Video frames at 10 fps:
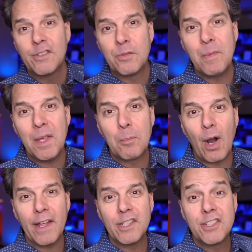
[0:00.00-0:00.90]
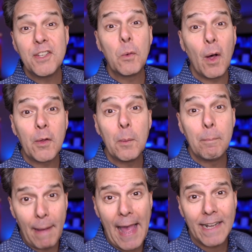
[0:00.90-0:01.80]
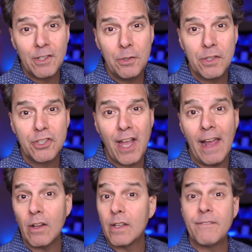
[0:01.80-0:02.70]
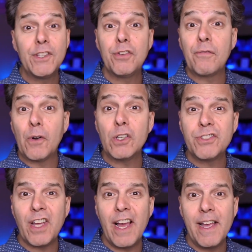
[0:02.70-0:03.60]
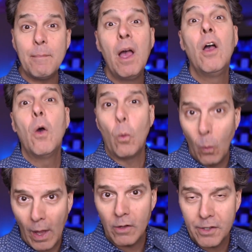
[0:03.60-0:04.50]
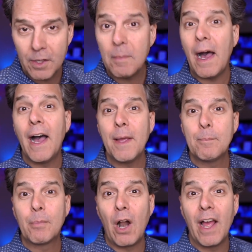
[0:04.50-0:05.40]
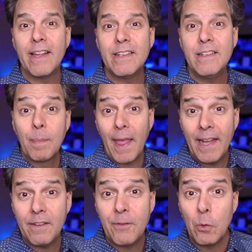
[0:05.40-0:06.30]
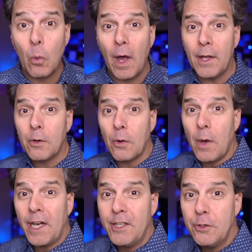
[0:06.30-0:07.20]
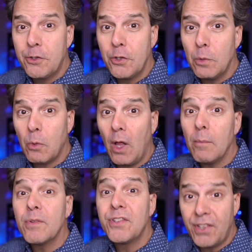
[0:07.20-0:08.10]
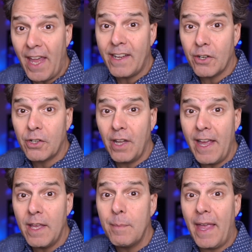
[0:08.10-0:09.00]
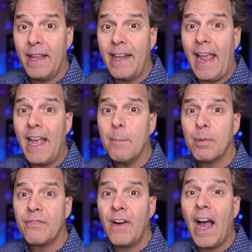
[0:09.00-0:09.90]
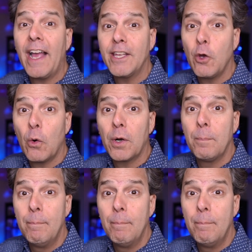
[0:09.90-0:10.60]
it's me, Brian G. Welcome back to the channel. And if it's your first time, welcome, I'm Brian. And if you want to grow on YouTube, well, stake your claim and amplify your